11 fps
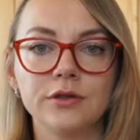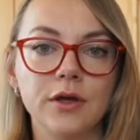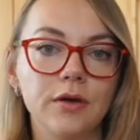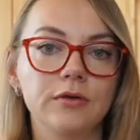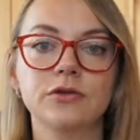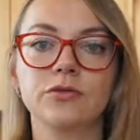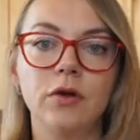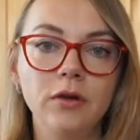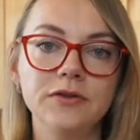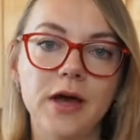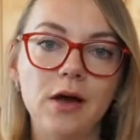So
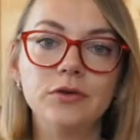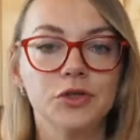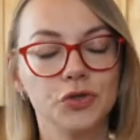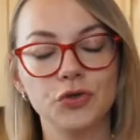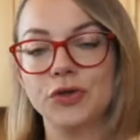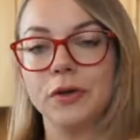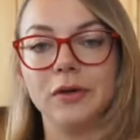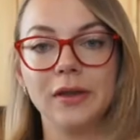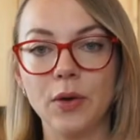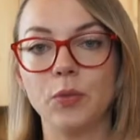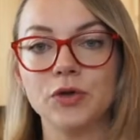scroll down, choose your
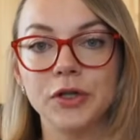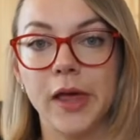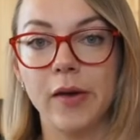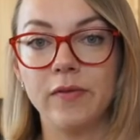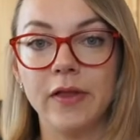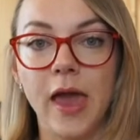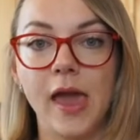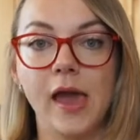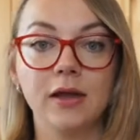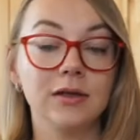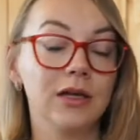language level
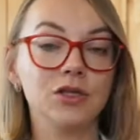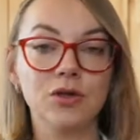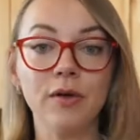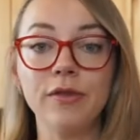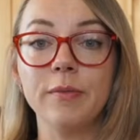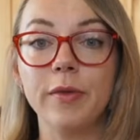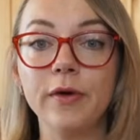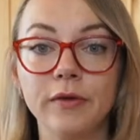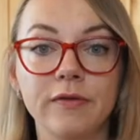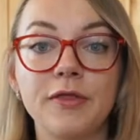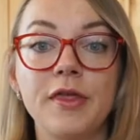and enjoy the
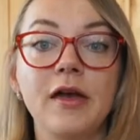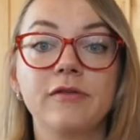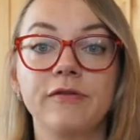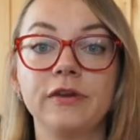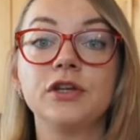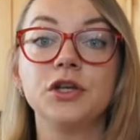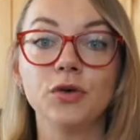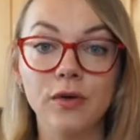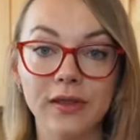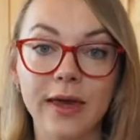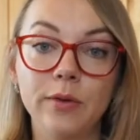books that fit
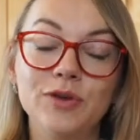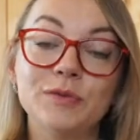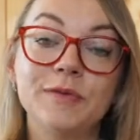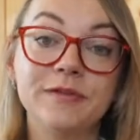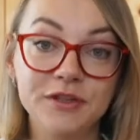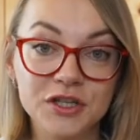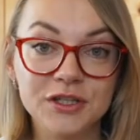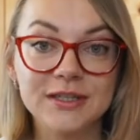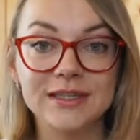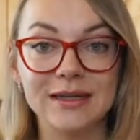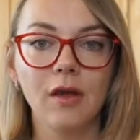your language
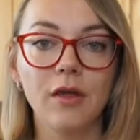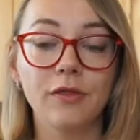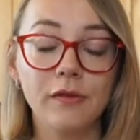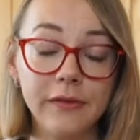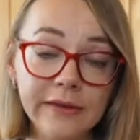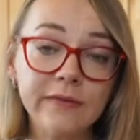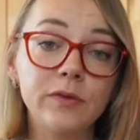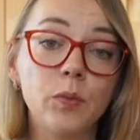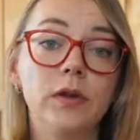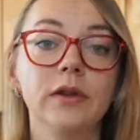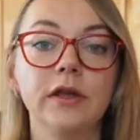proficiency. The links
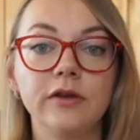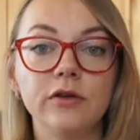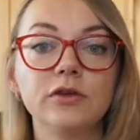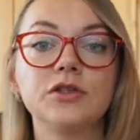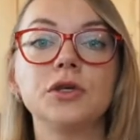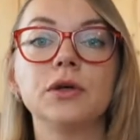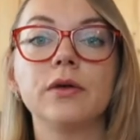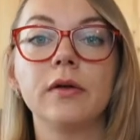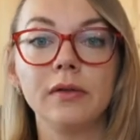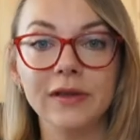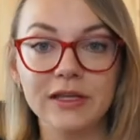will lead you
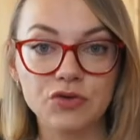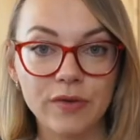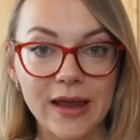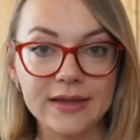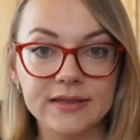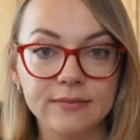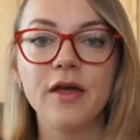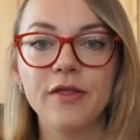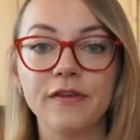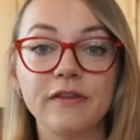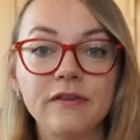to lit.res.
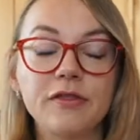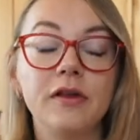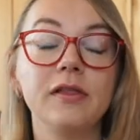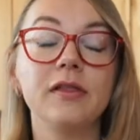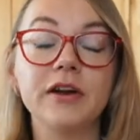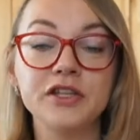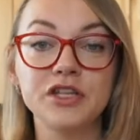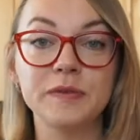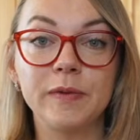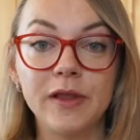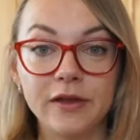This is the
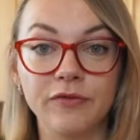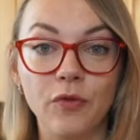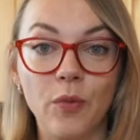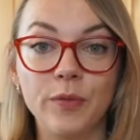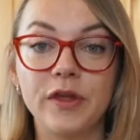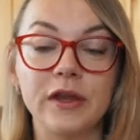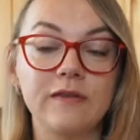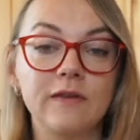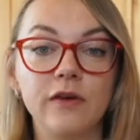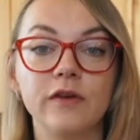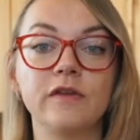largest platform that
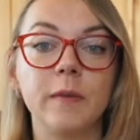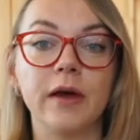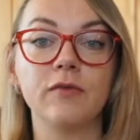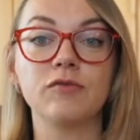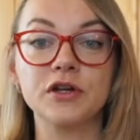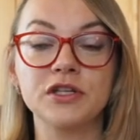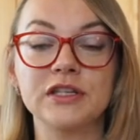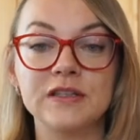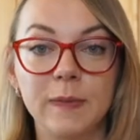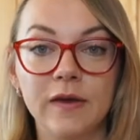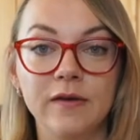is used by Russian
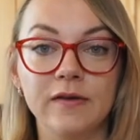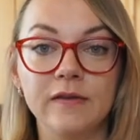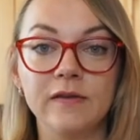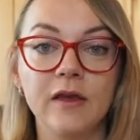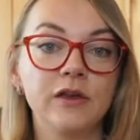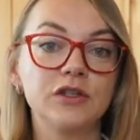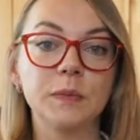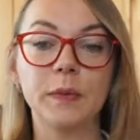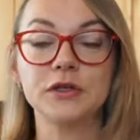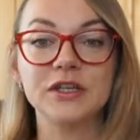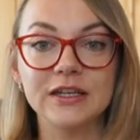speakers to
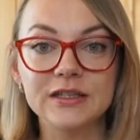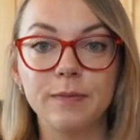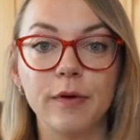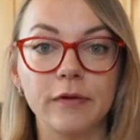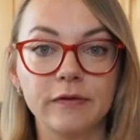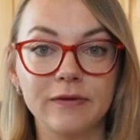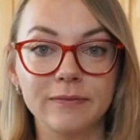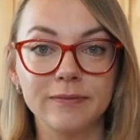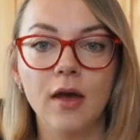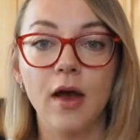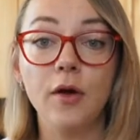purchase
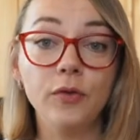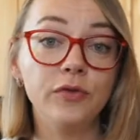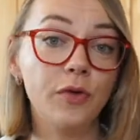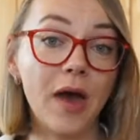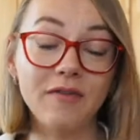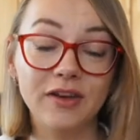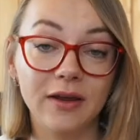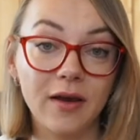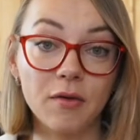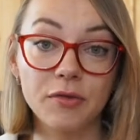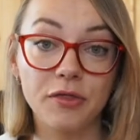books. I also have an
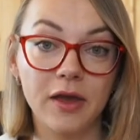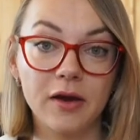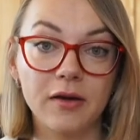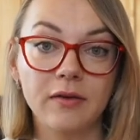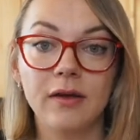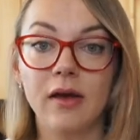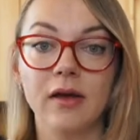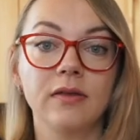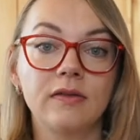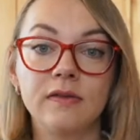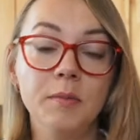account there.
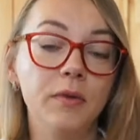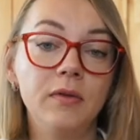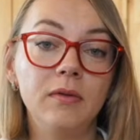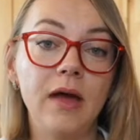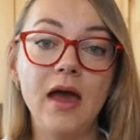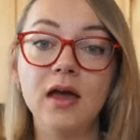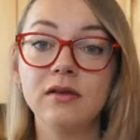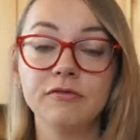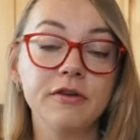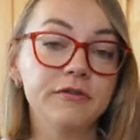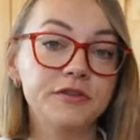It's simple
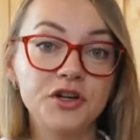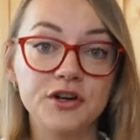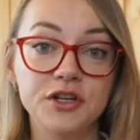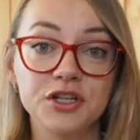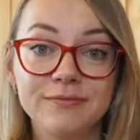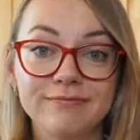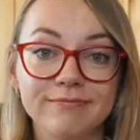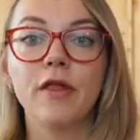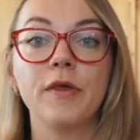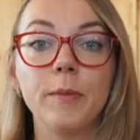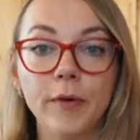and free of charge.
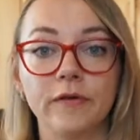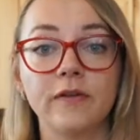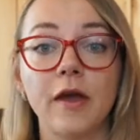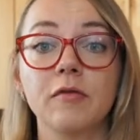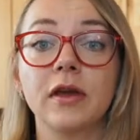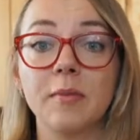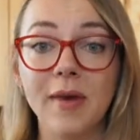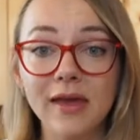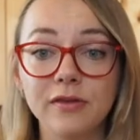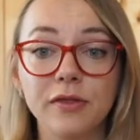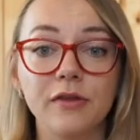The books I
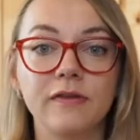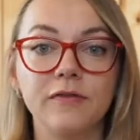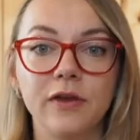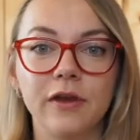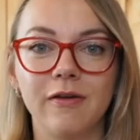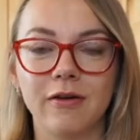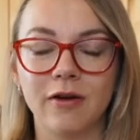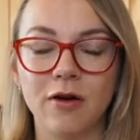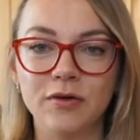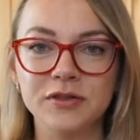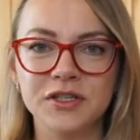recommend in this video
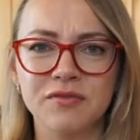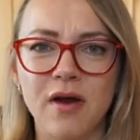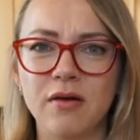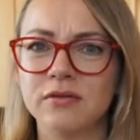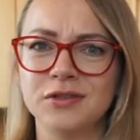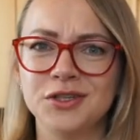cost around